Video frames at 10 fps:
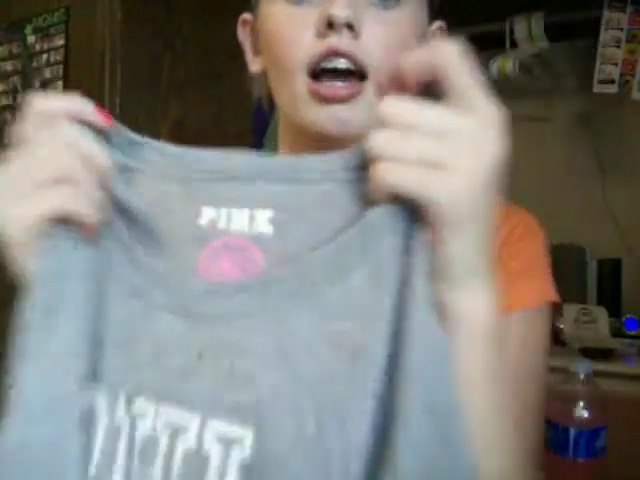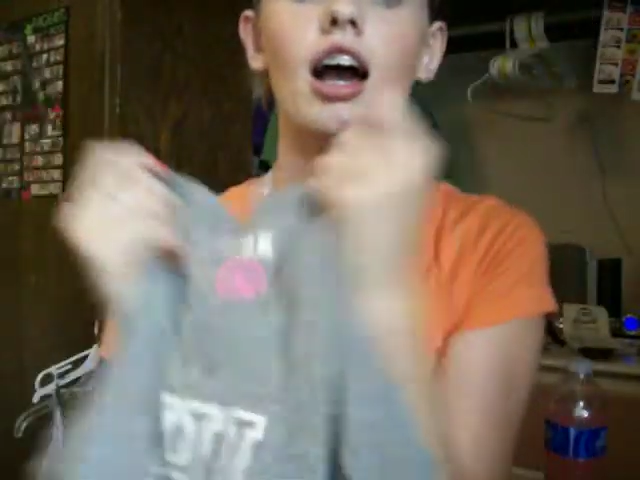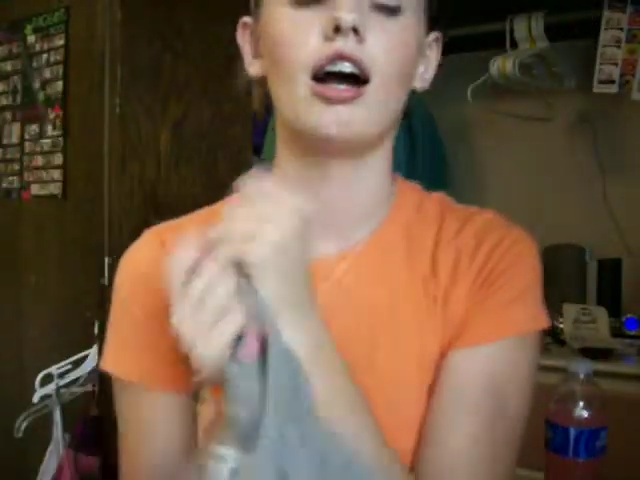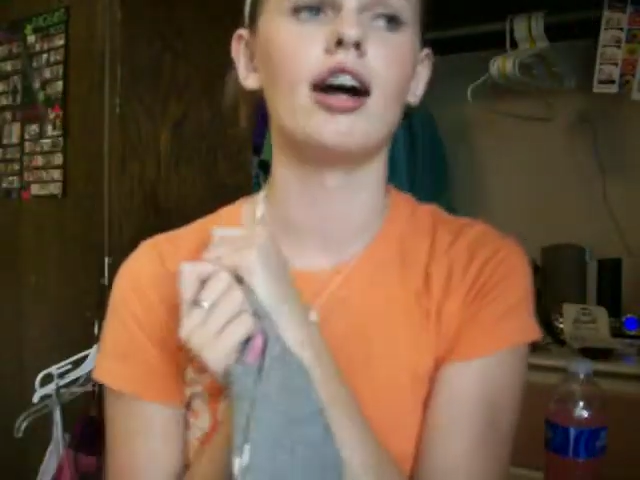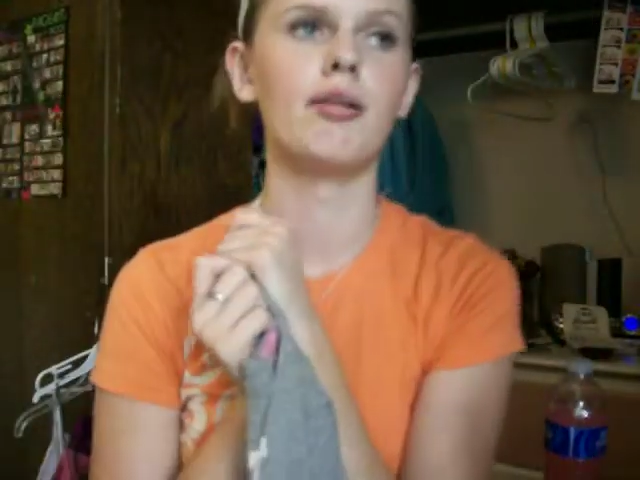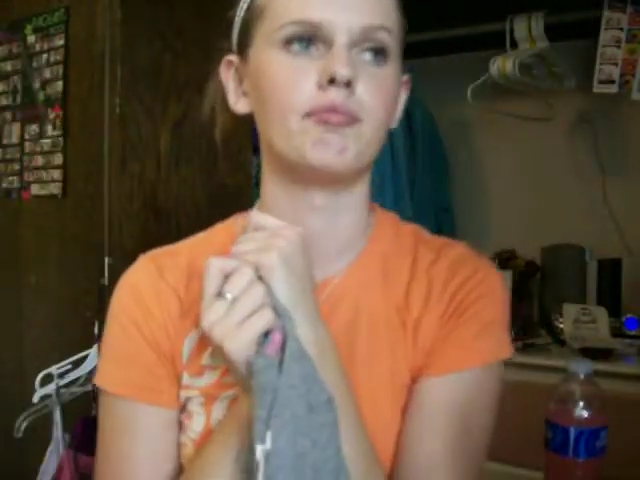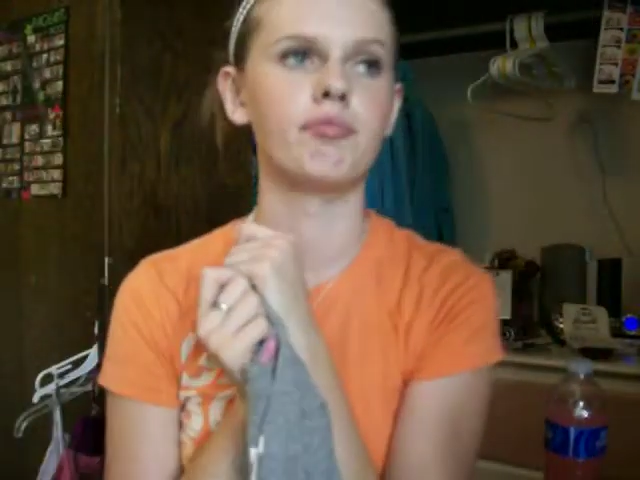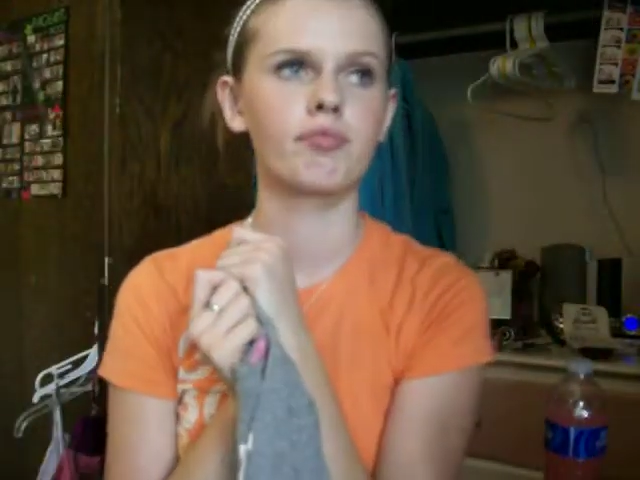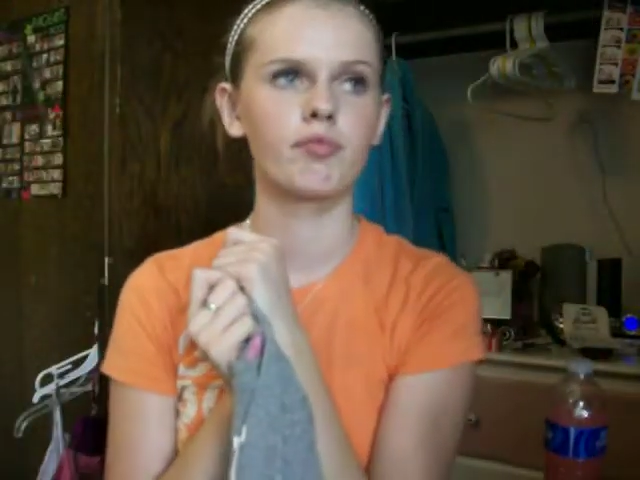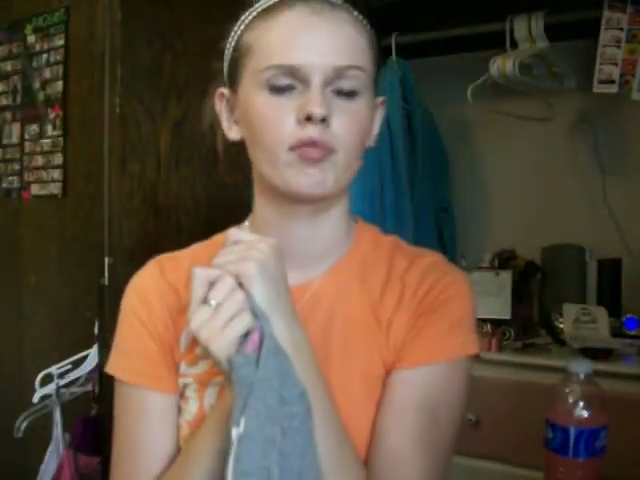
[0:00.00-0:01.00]
Um,
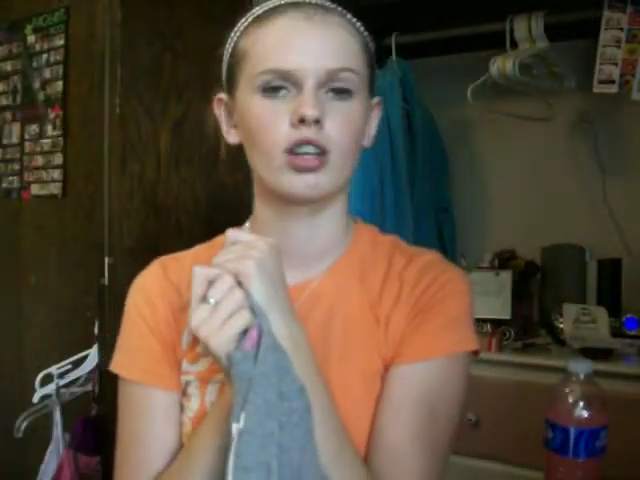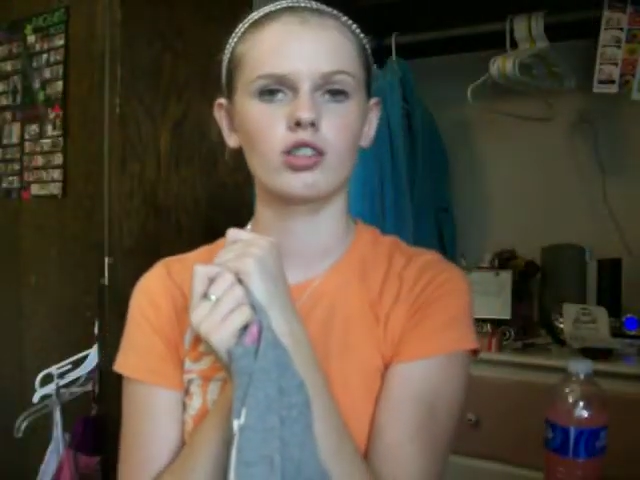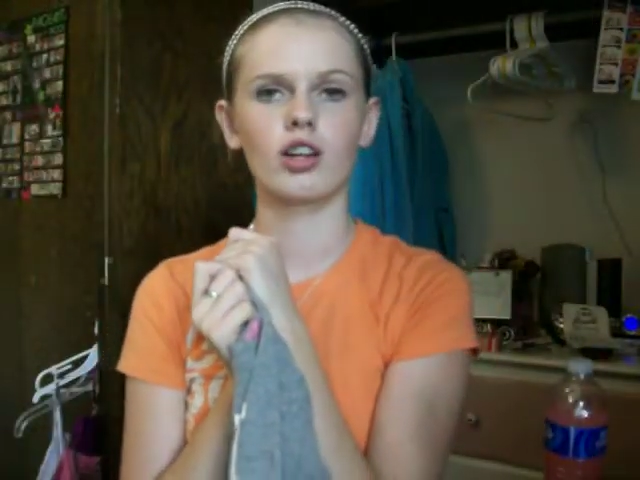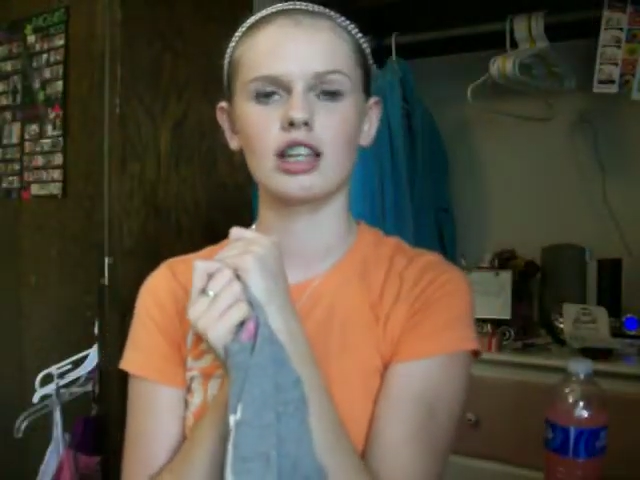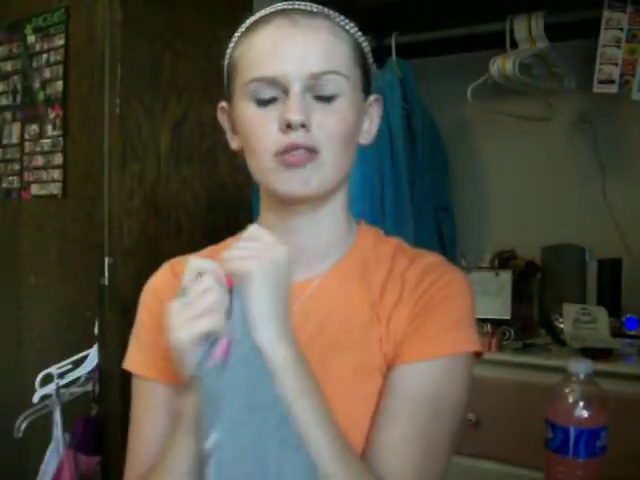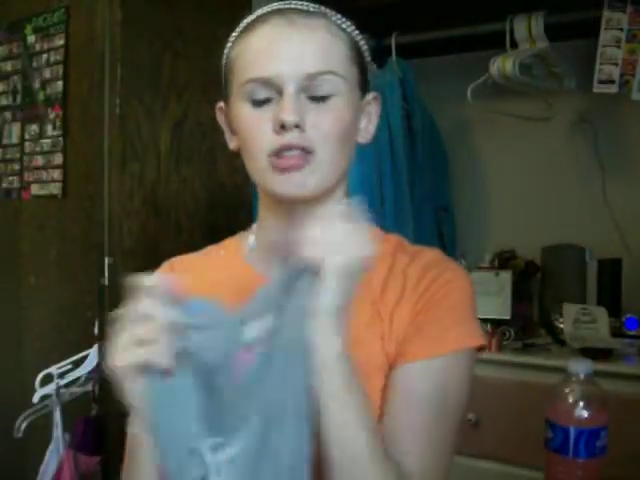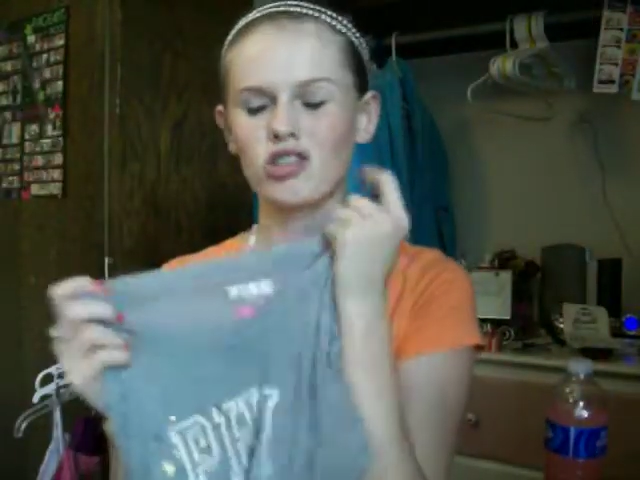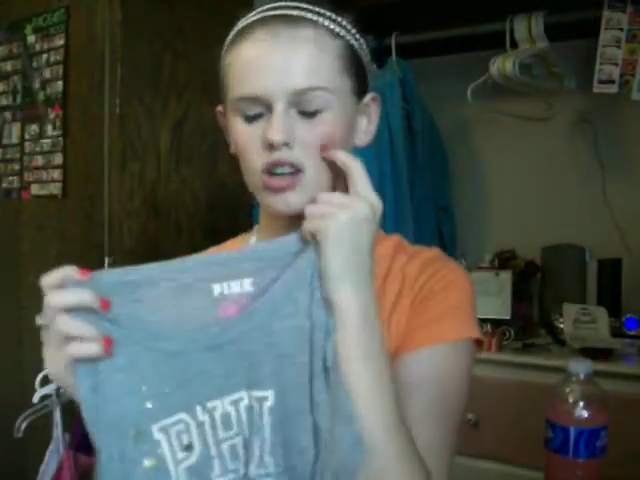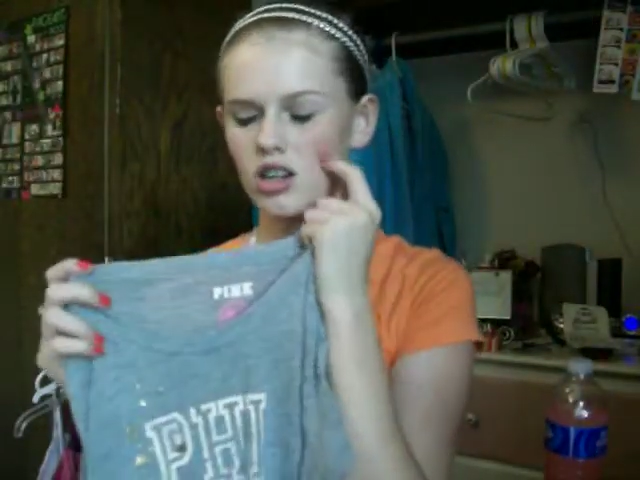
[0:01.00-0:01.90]
so it needs to be shrunk